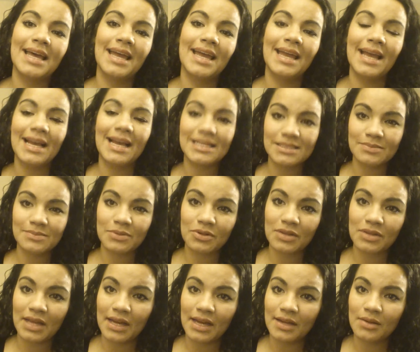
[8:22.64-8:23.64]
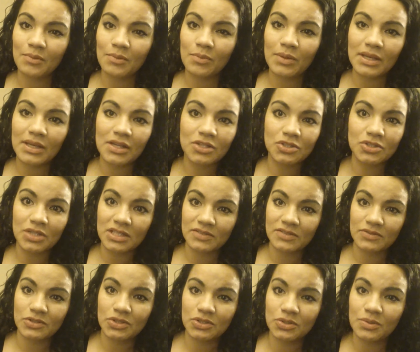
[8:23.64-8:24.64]
a hospital that we could
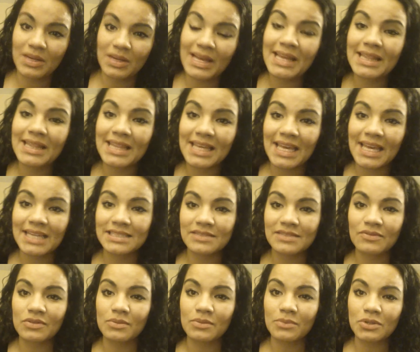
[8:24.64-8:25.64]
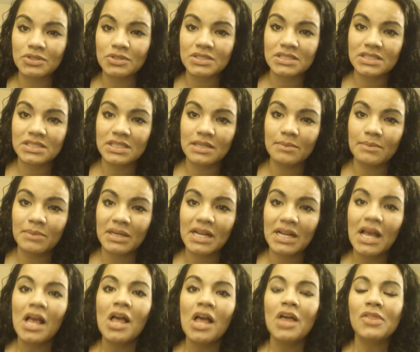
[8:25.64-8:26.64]
transfer to in the case of an emergency. But
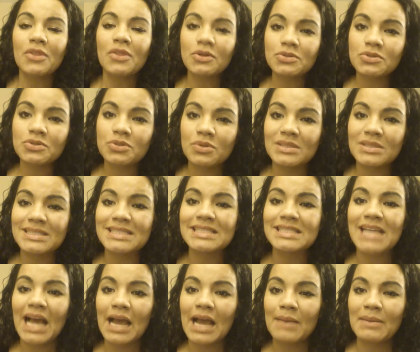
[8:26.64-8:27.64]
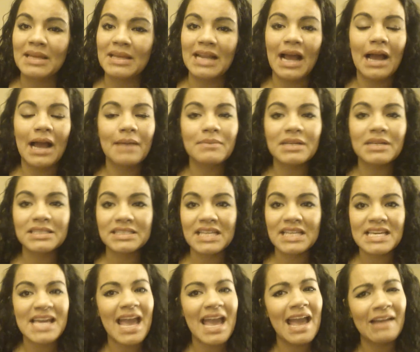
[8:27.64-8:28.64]
those are choices I made. I'm not
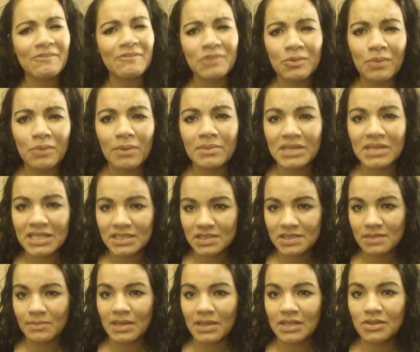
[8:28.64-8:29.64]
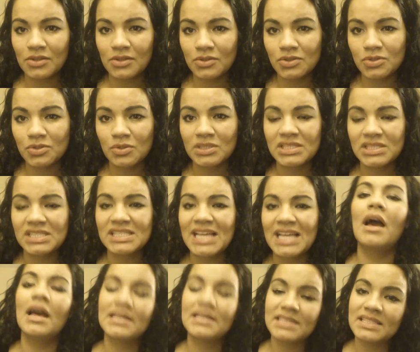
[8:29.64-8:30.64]
saying every woman needs to make those choices.
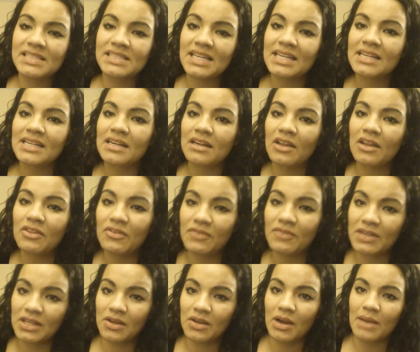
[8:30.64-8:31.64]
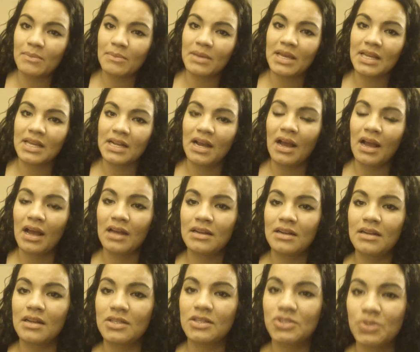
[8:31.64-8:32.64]
As I said in another video I made
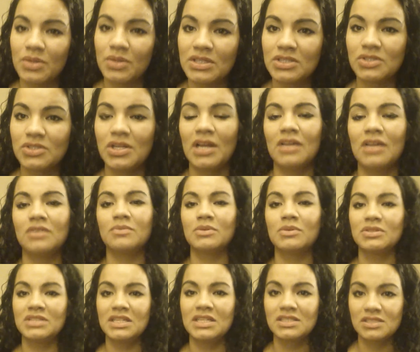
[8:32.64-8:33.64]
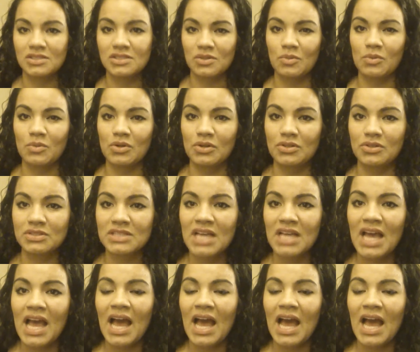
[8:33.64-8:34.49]
on Joyous Childbirth Changes the World,